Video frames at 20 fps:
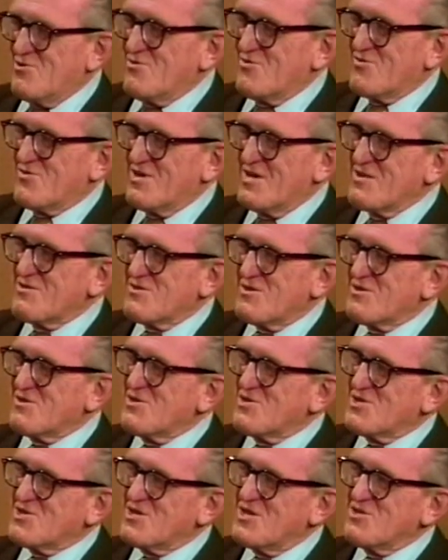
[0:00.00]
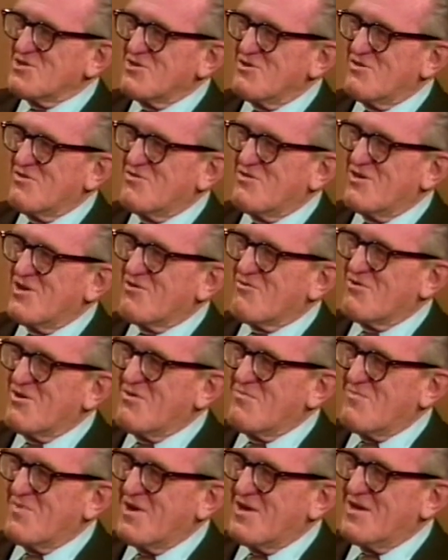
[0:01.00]
think that decision theory
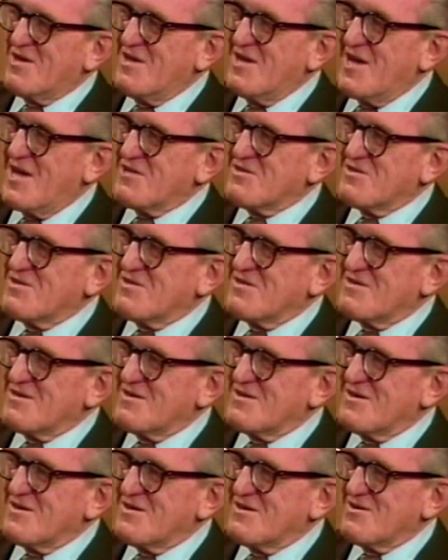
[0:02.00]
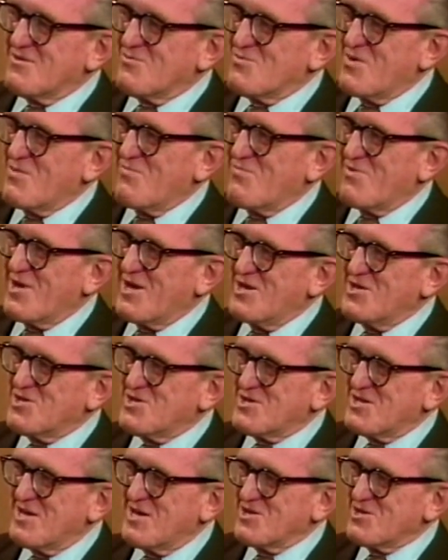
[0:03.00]
may yet replace
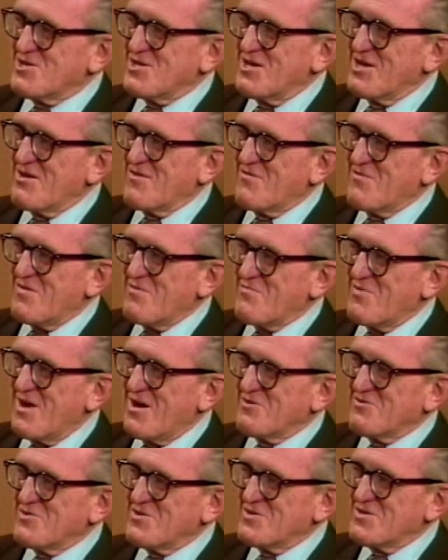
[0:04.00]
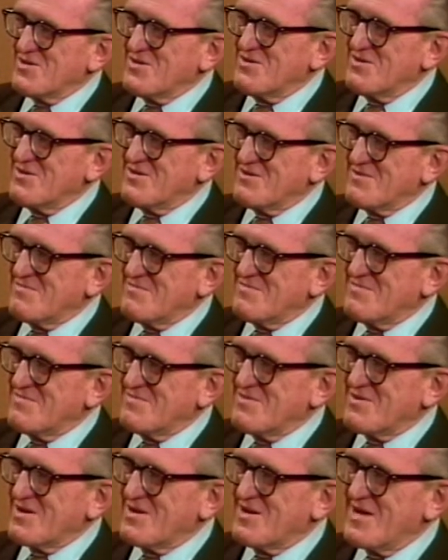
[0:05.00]
testing of hypotheses
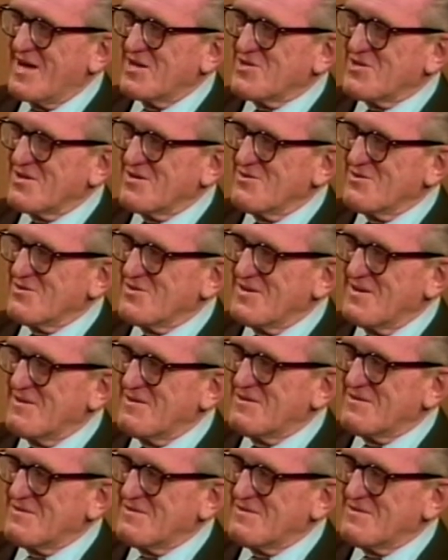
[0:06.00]
in the classical sense?